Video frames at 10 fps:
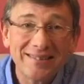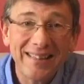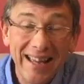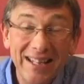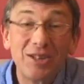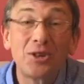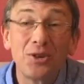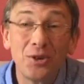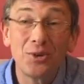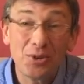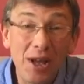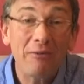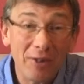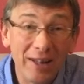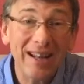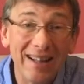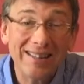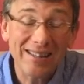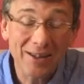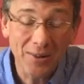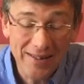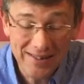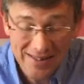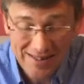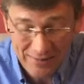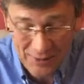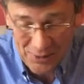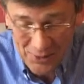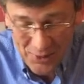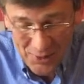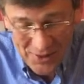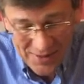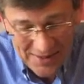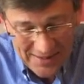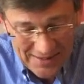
And to suffer the consequences of those choices.